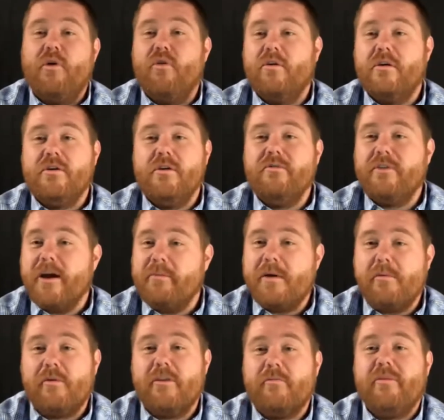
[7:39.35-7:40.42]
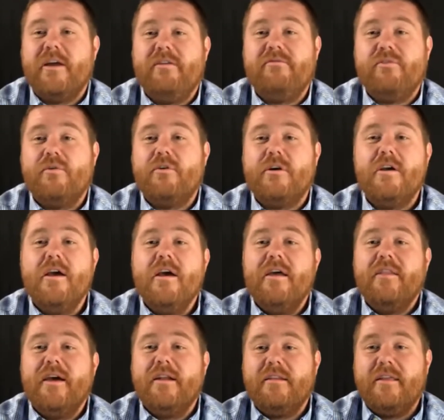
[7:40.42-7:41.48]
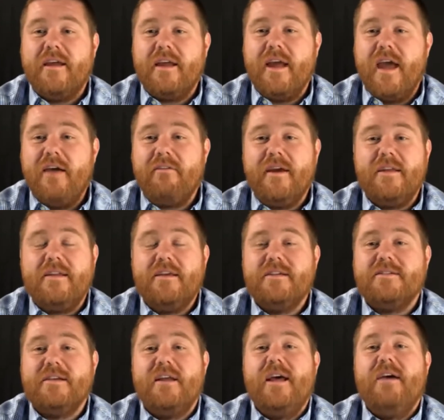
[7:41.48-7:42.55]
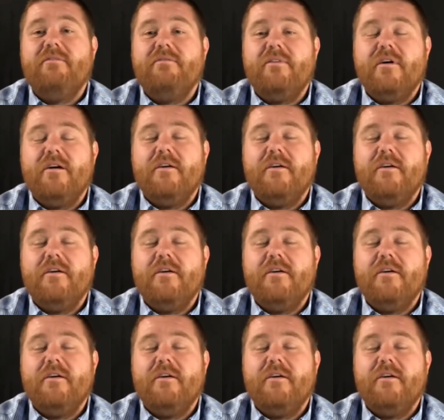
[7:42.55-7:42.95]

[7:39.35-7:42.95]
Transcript: Or you've got people on the plant floor that they have ideas, that have